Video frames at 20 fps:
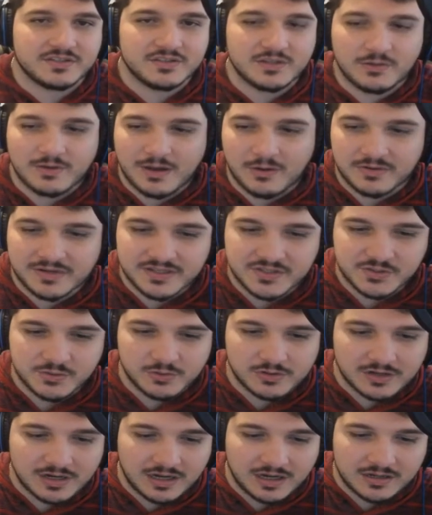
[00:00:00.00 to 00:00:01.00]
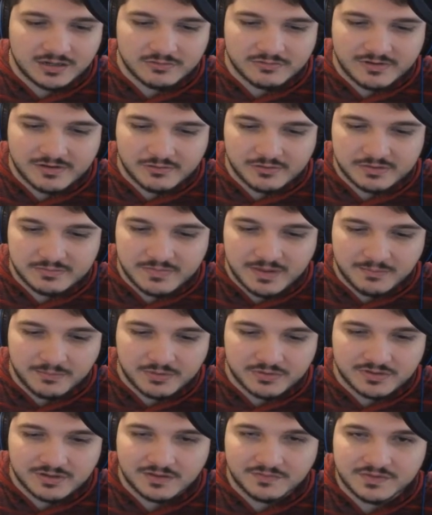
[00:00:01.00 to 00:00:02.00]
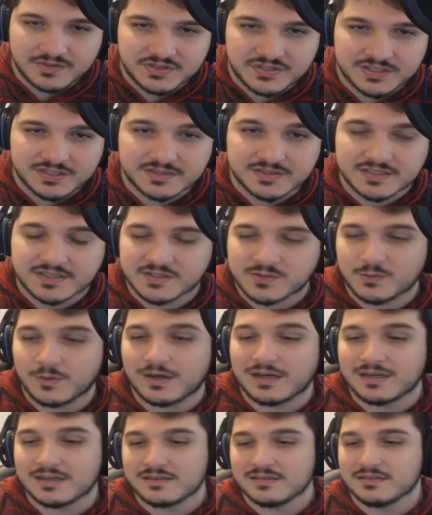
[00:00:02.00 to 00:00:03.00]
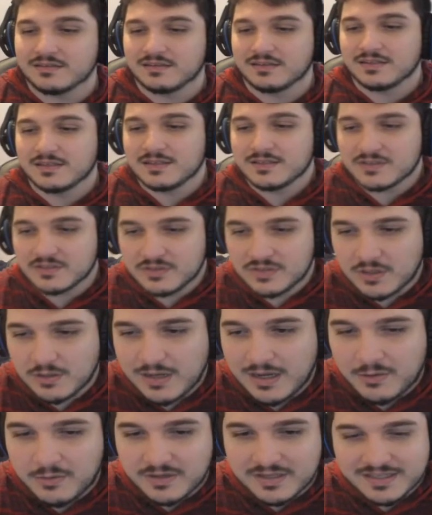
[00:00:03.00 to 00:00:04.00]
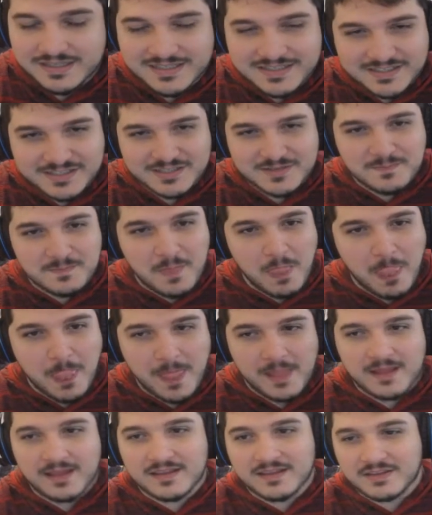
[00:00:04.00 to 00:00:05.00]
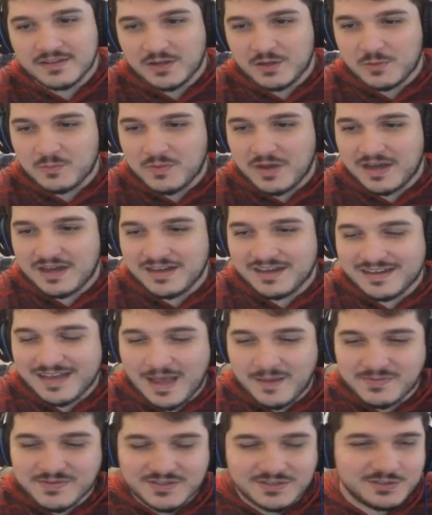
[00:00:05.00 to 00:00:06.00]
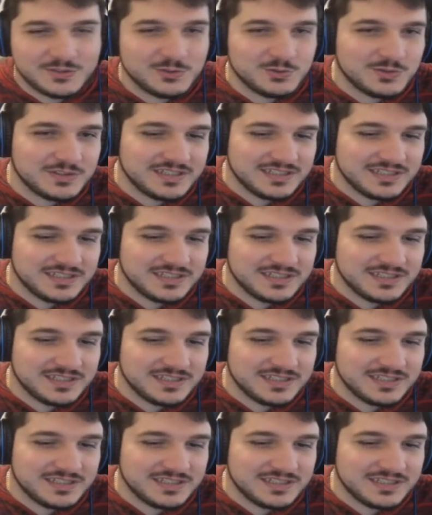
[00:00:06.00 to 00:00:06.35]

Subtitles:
You know how it is. You are honorary member of the GLC squad. You know how it is. You know, absolutely.